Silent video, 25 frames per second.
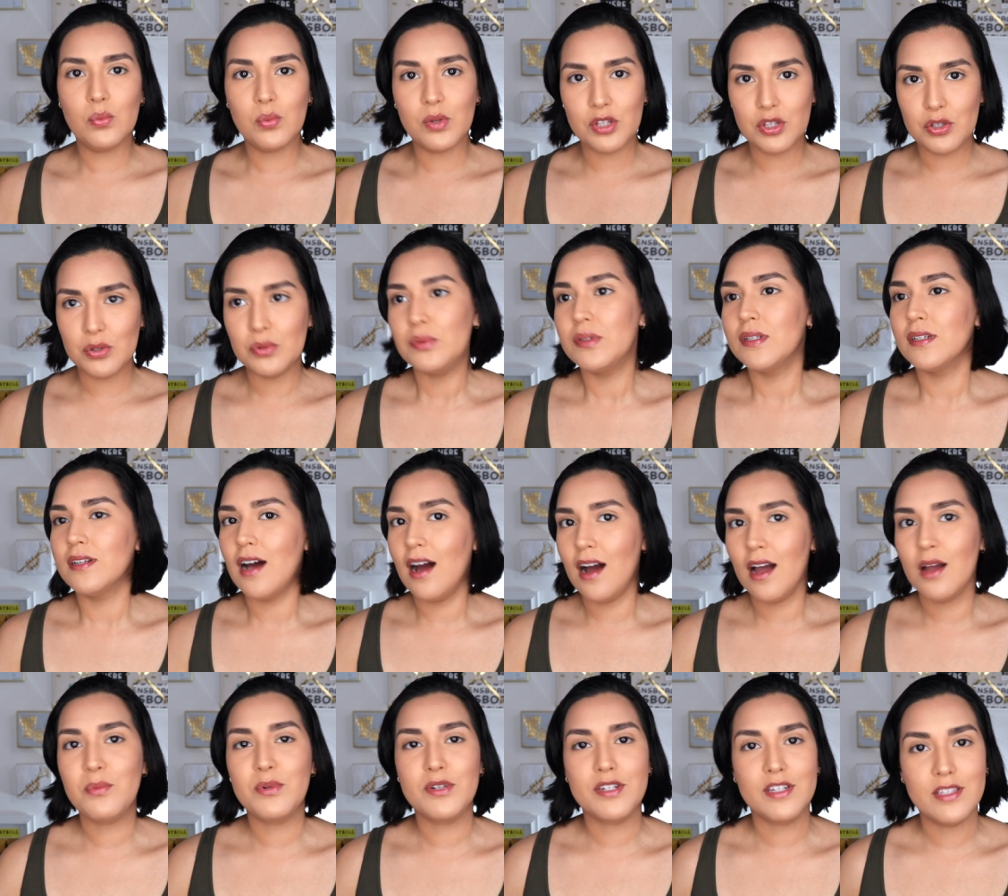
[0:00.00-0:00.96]
what you and
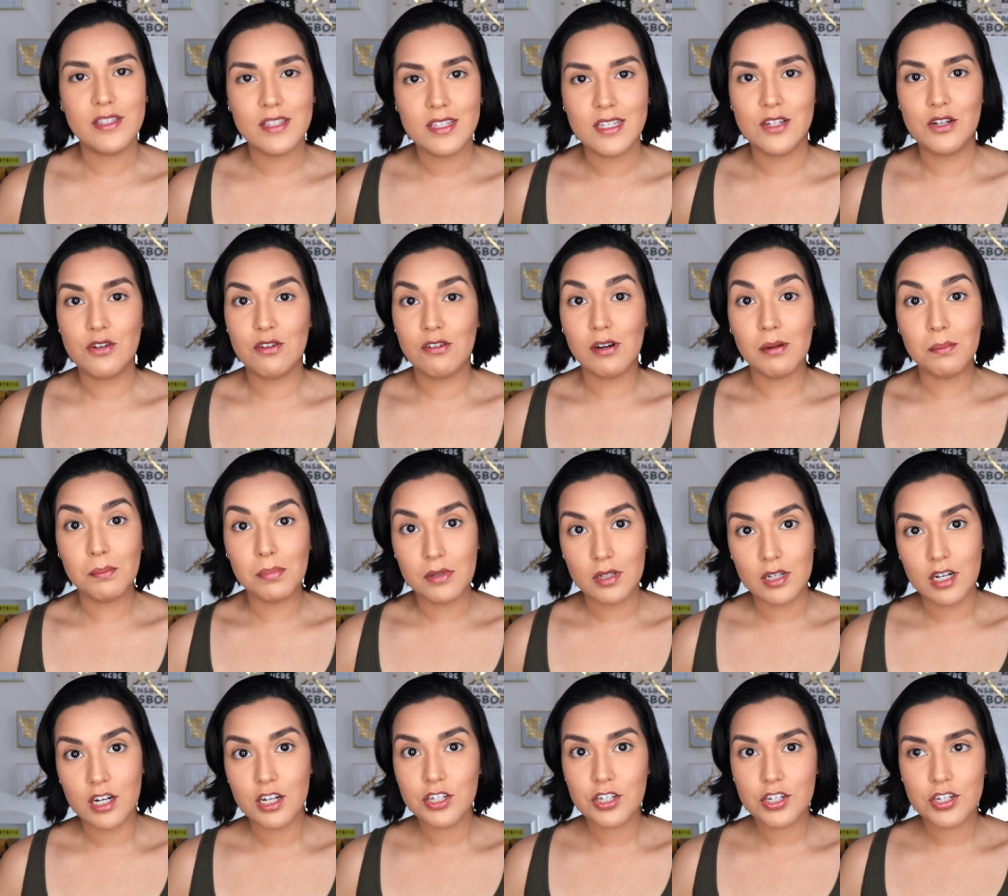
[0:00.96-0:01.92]
I would consider a
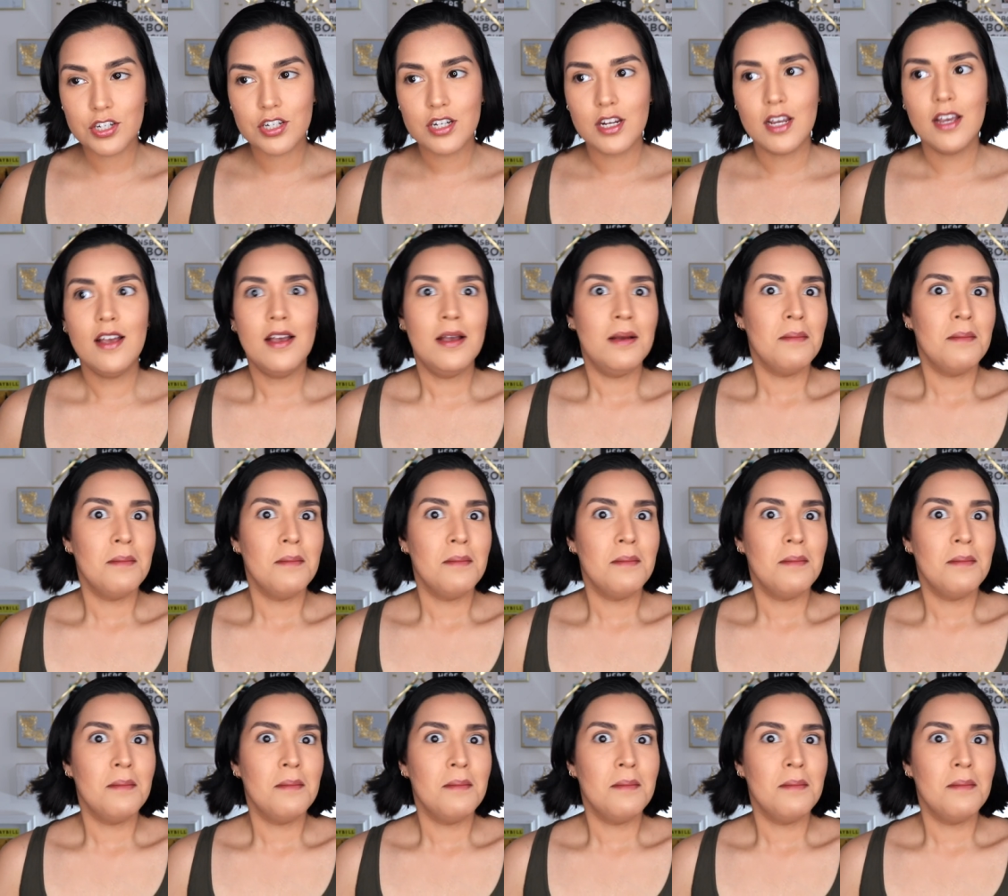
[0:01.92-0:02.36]
blush.